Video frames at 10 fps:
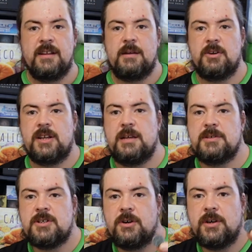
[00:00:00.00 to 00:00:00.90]
I'm going to keep
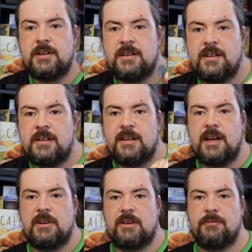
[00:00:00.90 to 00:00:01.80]
this coin
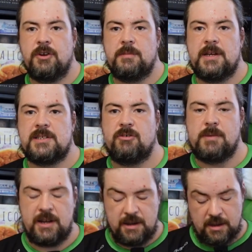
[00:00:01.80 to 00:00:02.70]
out here in front of me as a
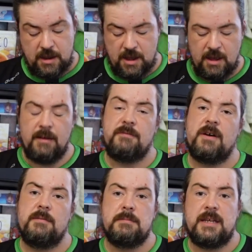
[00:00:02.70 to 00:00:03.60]
reminder of
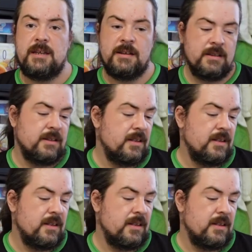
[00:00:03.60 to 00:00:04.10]
me